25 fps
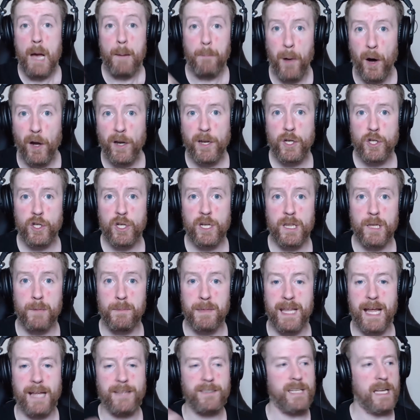punishing them
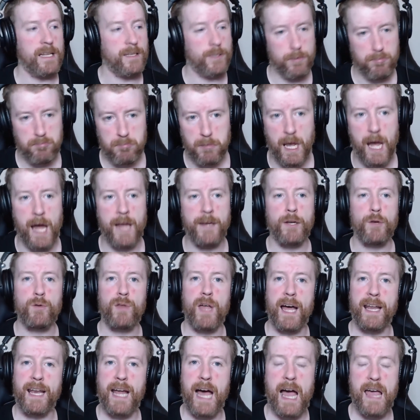in that sense. Can't do
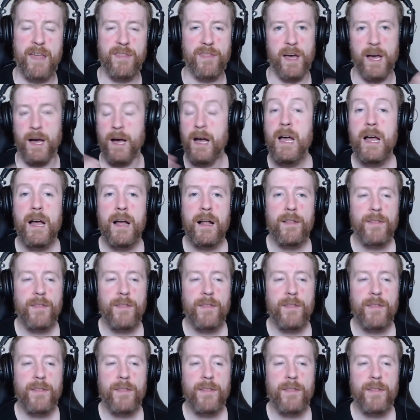that either.